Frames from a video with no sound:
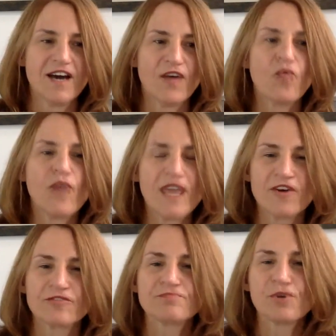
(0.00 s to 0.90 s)
way
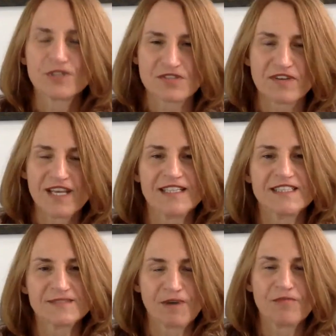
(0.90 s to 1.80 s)
of portraying
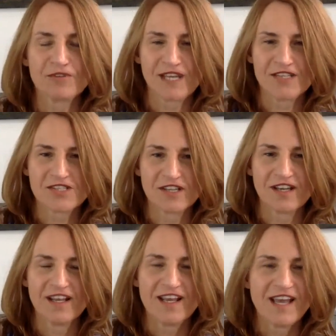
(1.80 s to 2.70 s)
this
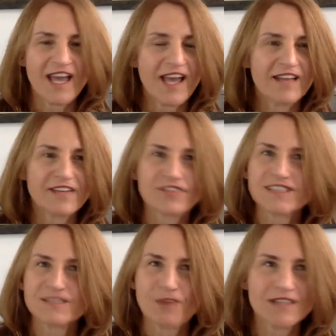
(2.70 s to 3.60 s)
population. And the
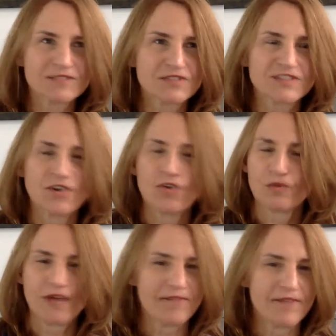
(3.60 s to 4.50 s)
response was
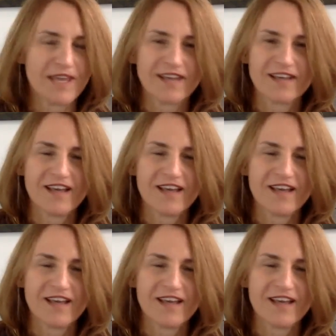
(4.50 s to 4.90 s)
overwhelming.